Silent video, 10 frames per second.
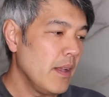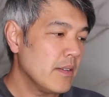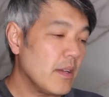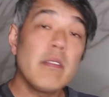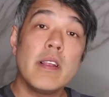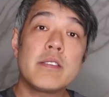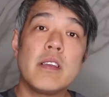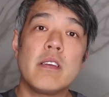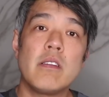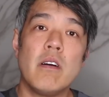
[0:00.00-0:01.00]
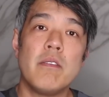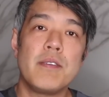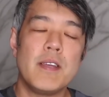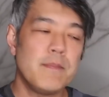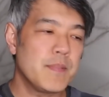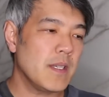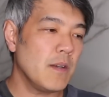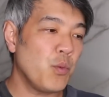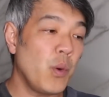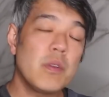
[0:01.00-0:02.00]
So let's kick it off, yeah?
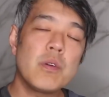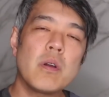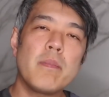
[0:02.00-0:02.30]
So when we talk